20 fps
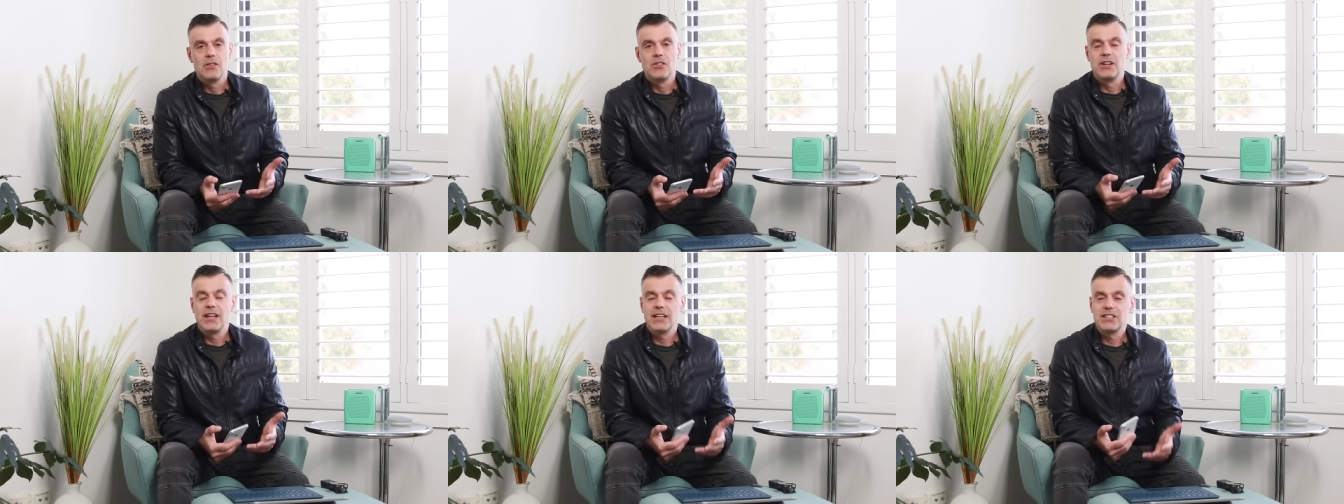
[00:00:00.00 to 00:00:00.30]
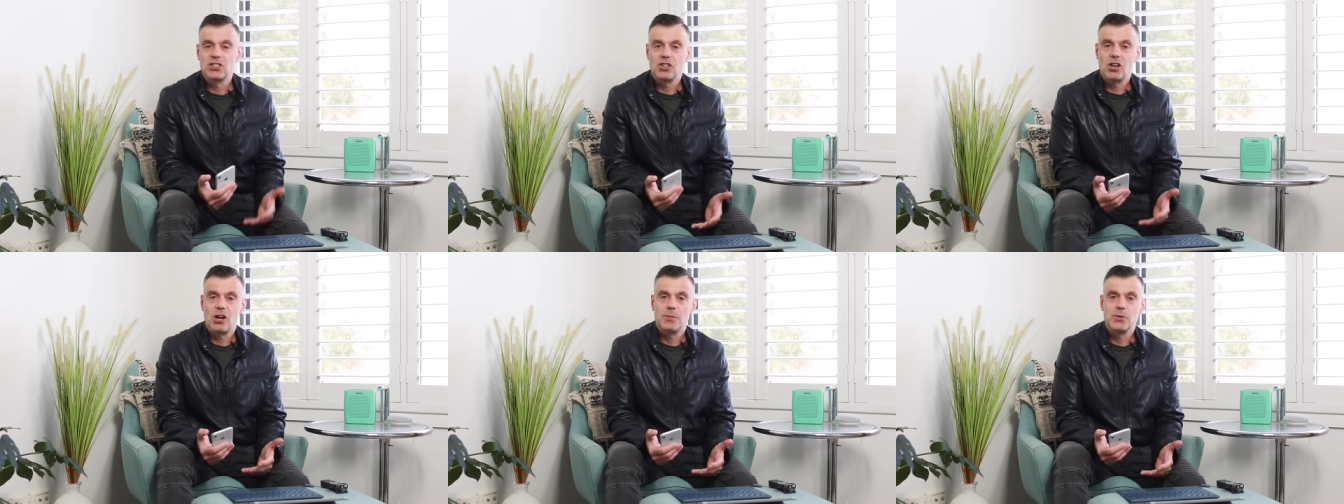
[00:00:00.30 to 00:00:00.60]
The
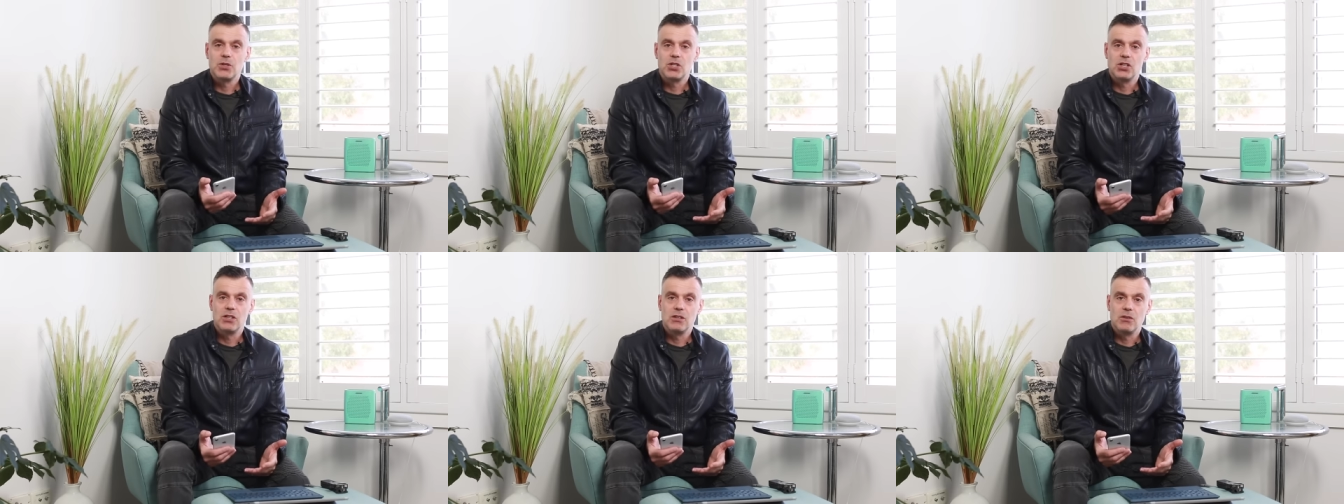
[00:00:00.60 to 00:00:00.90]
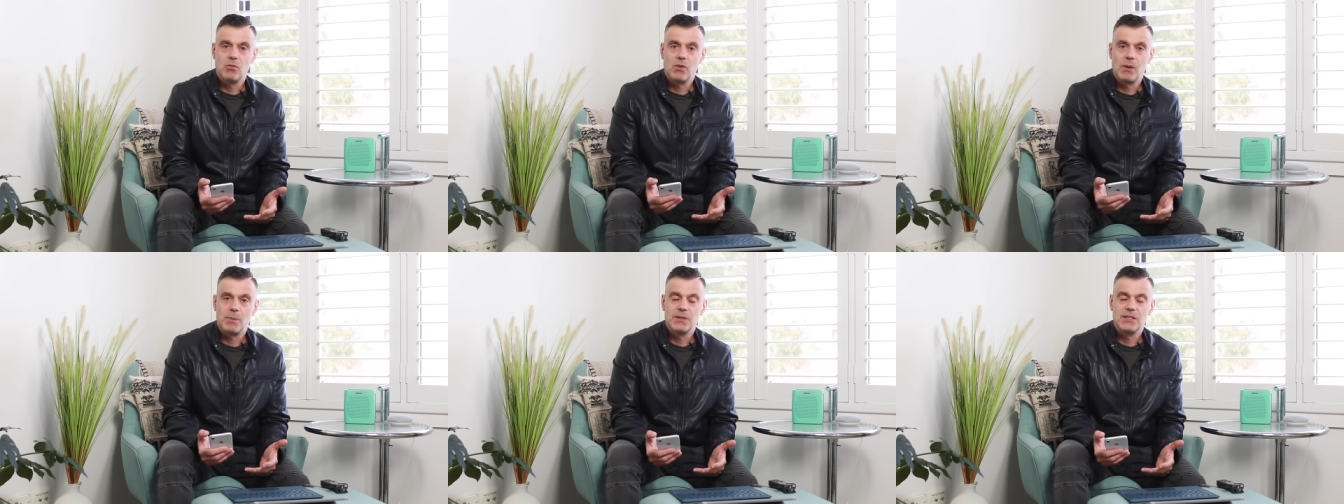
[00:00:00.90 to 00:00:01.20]
next
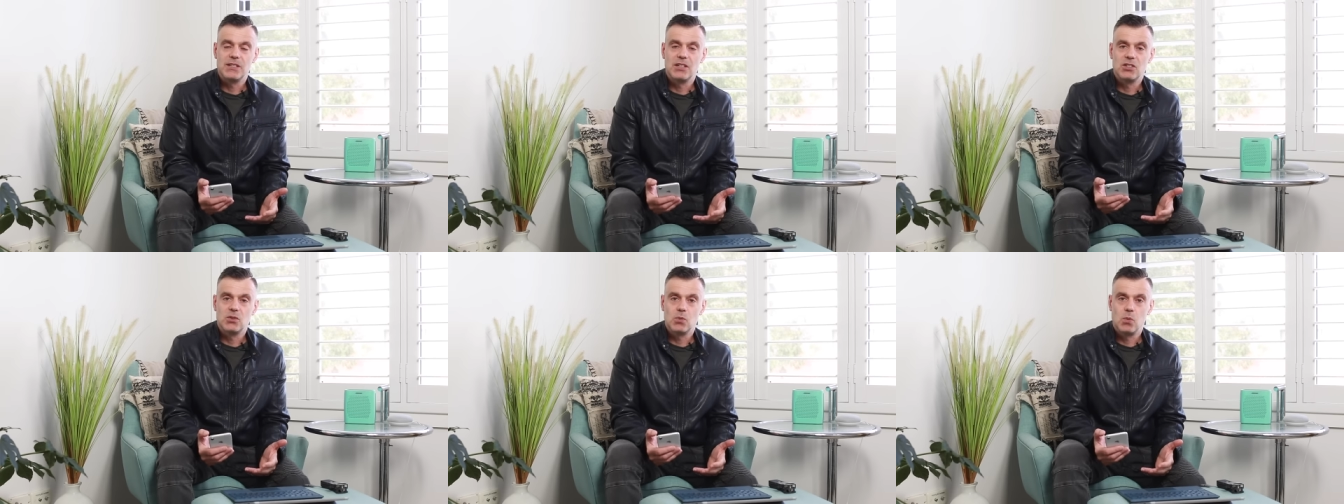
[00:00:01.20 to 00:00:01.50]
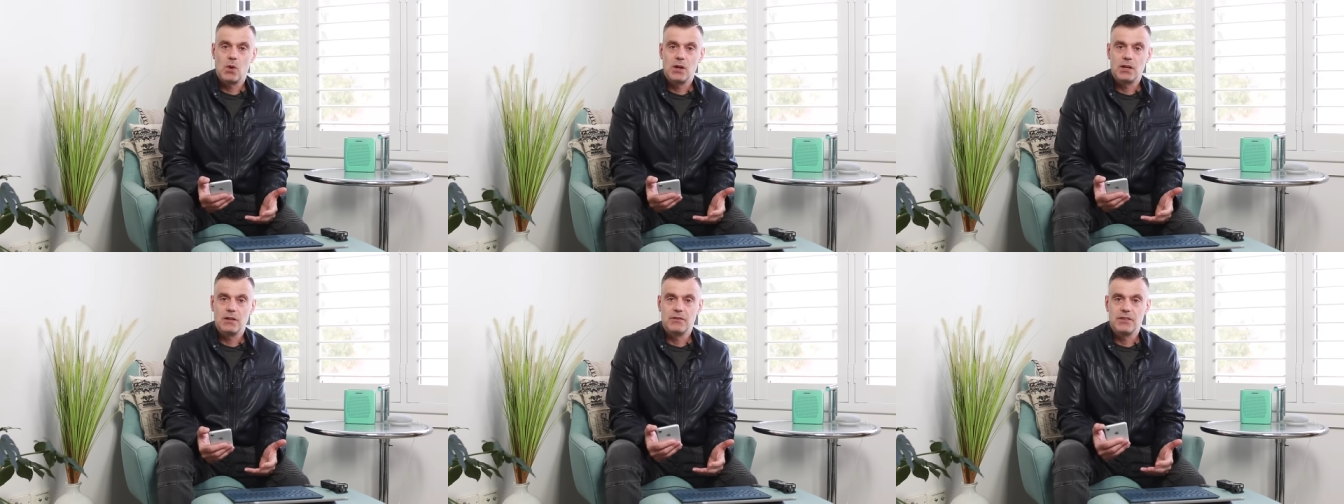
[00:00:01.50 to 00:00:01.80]
option represents
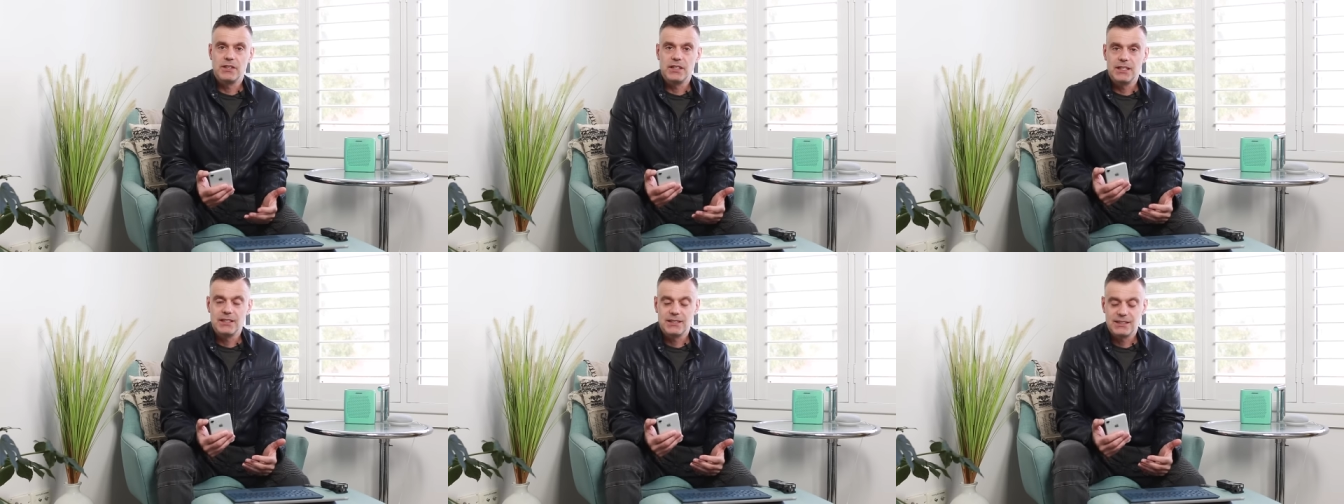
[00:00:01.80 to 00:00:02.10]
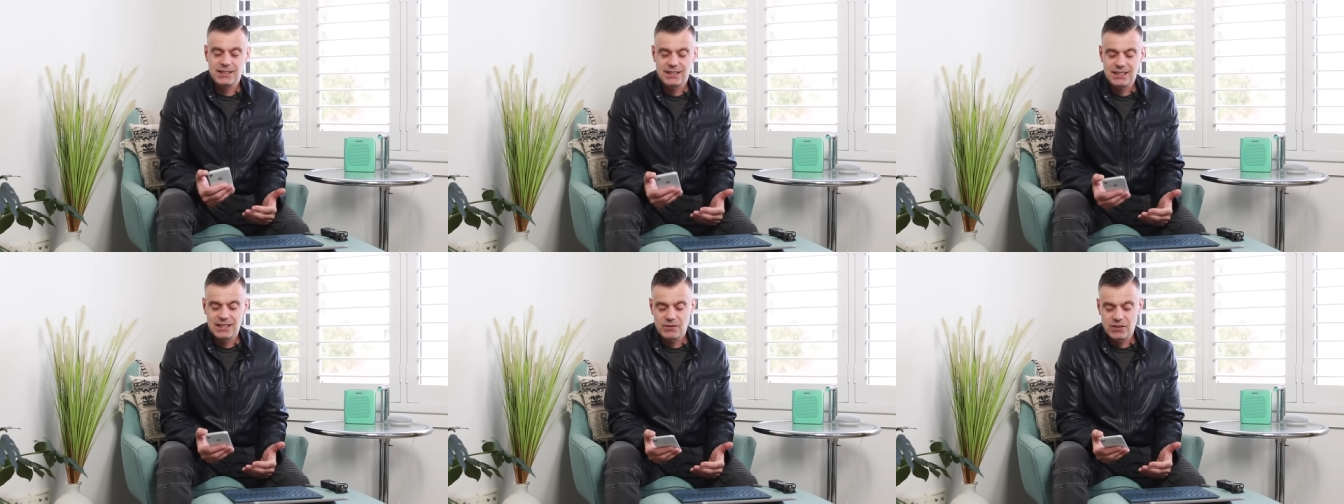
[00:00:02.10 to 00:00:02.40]
one of the
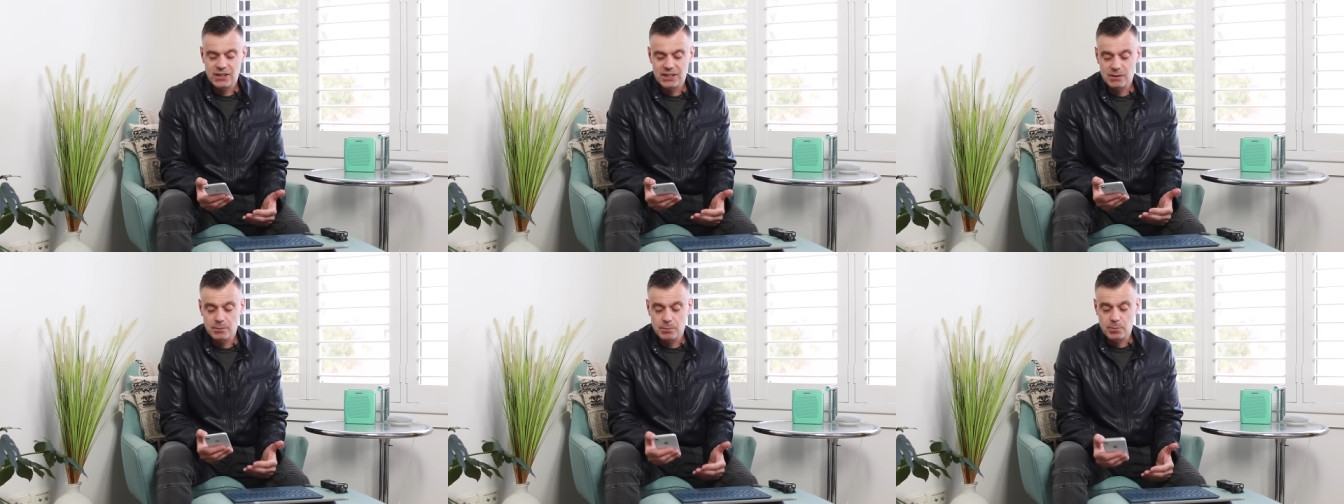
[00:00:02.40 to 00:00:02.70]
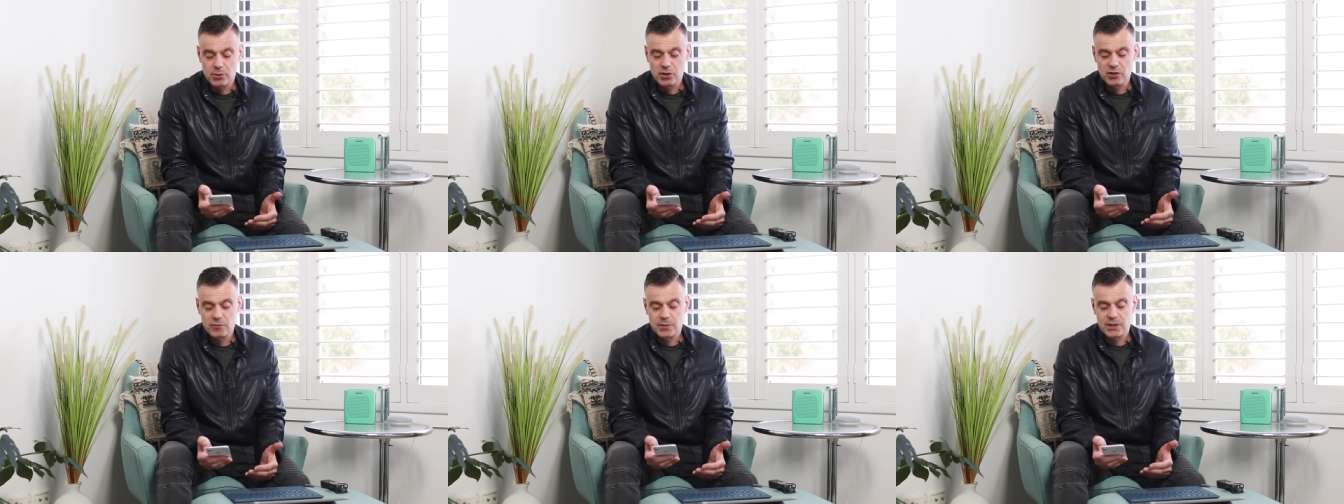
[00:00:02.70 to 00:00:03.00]
significant
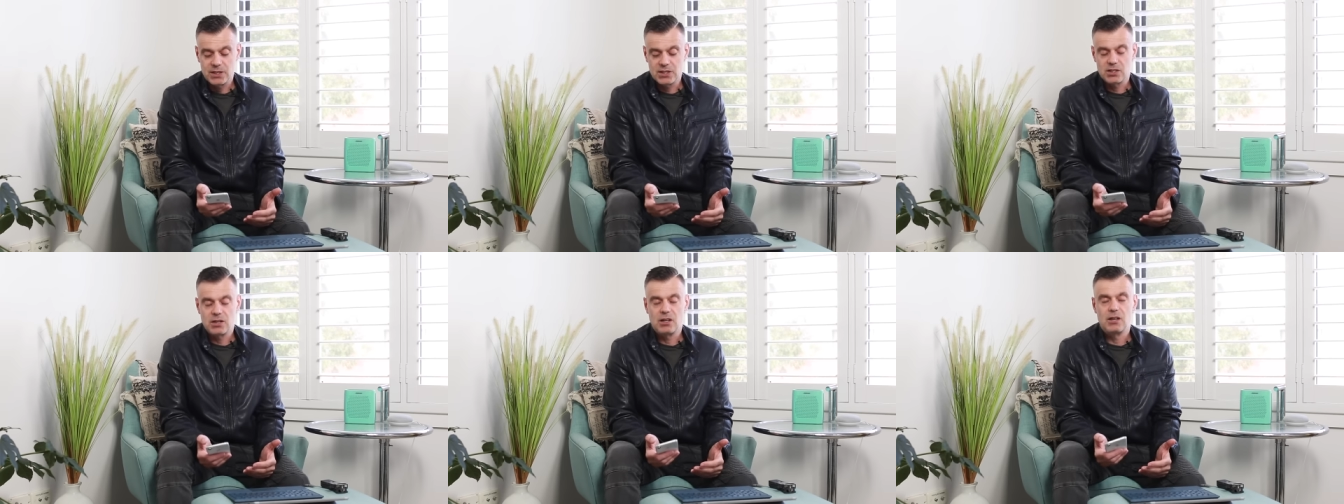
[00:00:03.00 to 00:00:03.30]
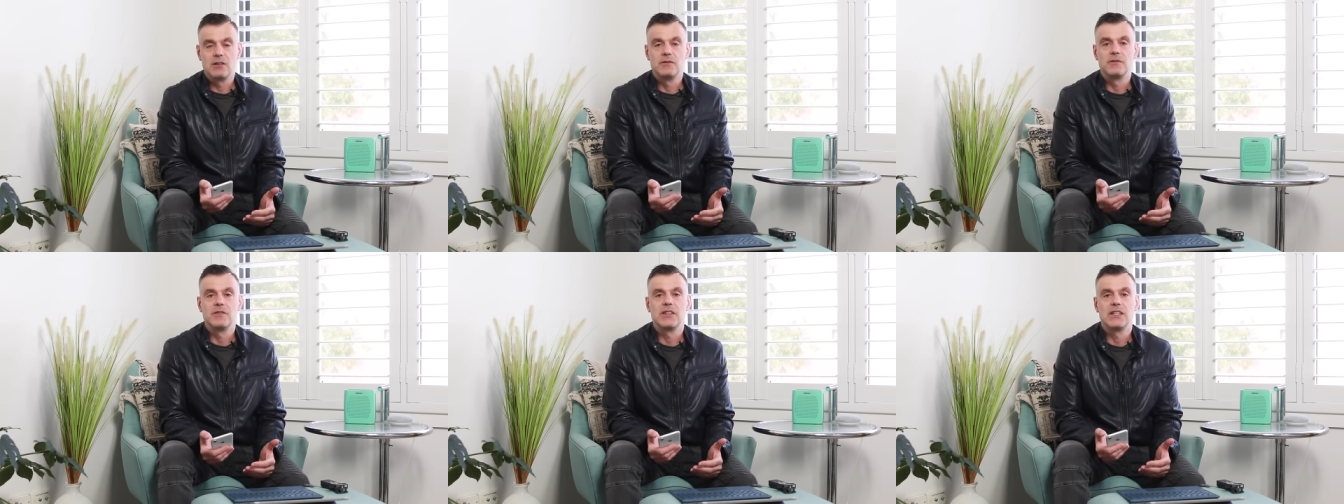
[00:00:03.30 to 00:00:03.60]
improvements
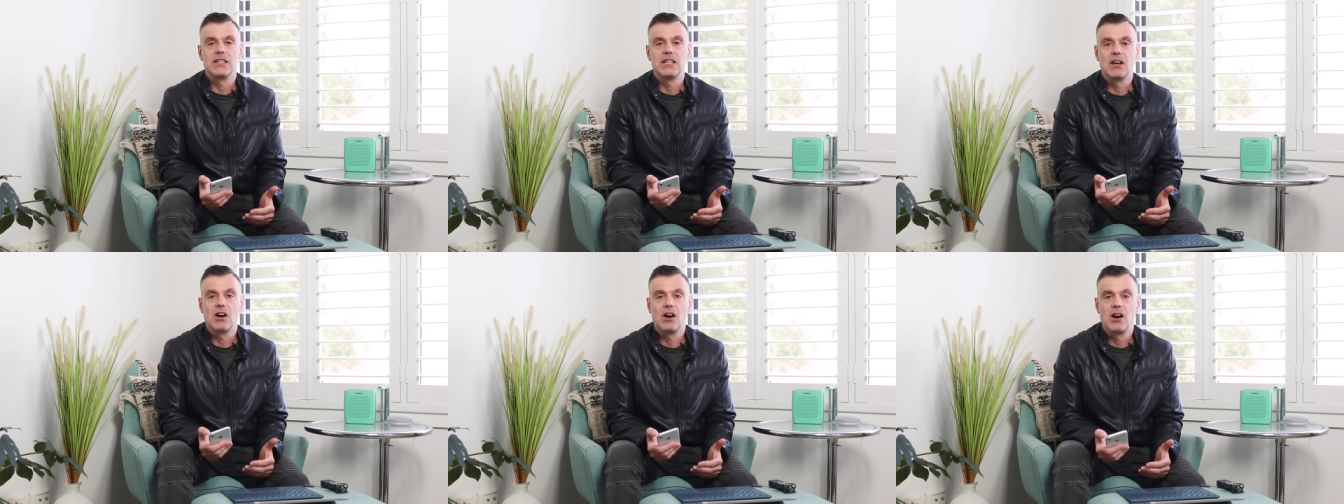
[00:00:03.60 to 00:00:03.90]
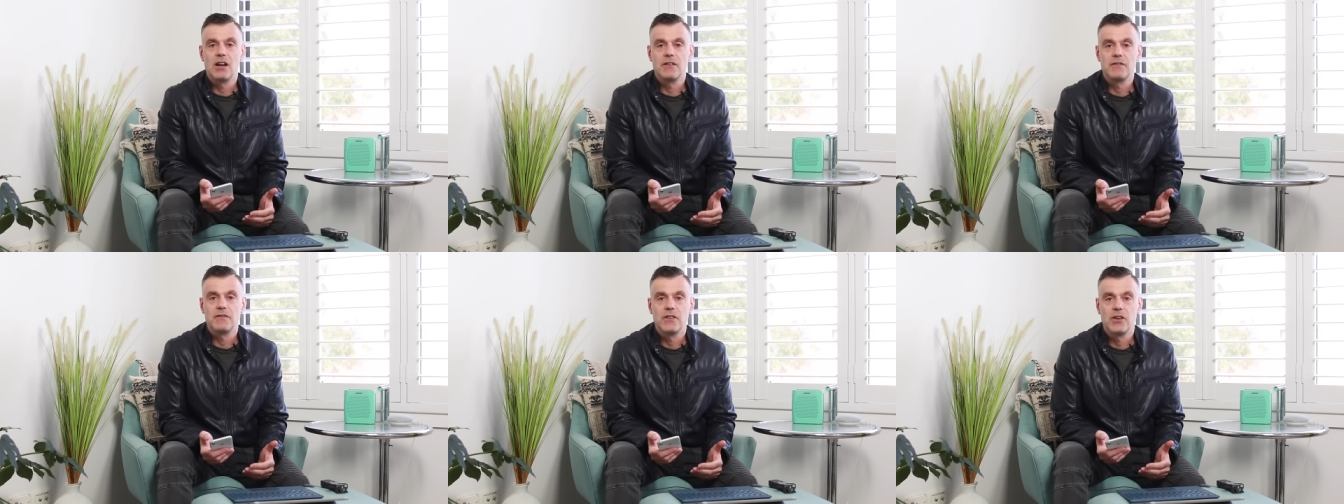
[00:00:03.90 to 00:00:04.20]
of the
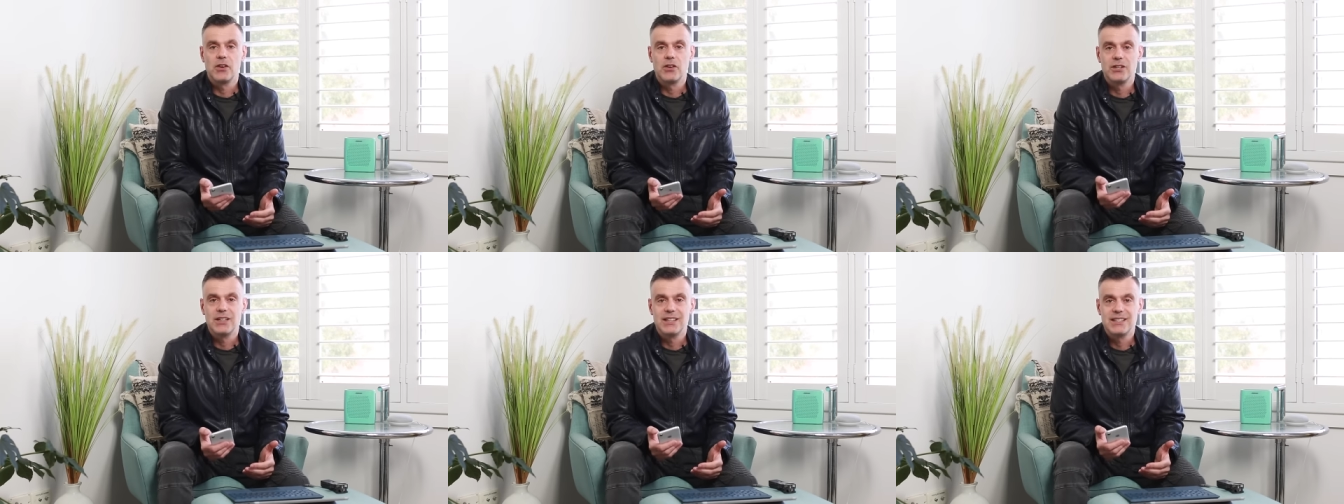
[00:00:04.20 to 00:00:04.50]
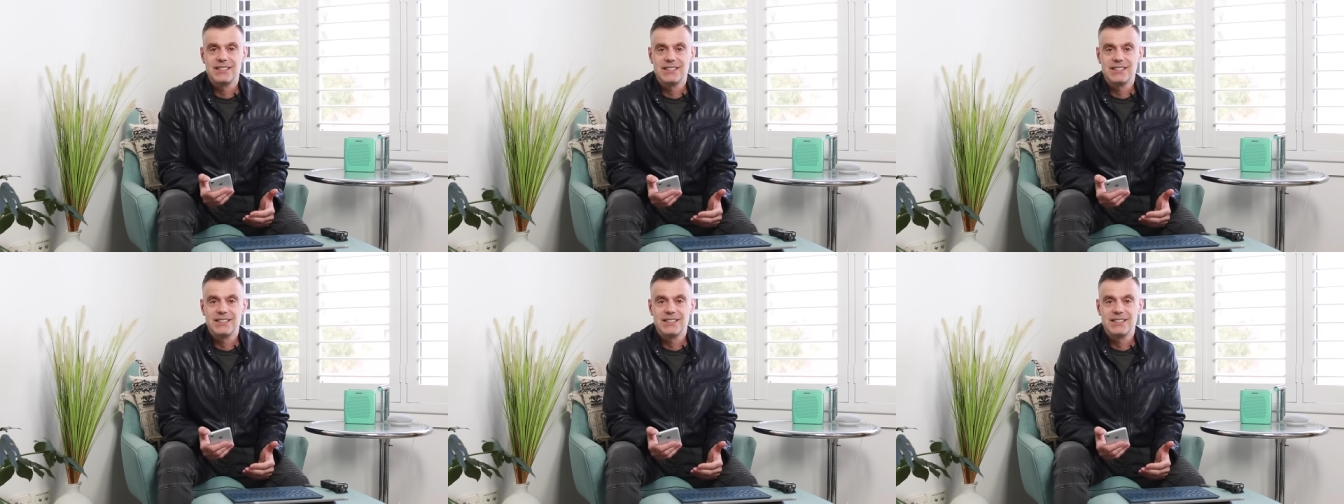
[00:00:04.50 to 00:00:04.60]
iPhone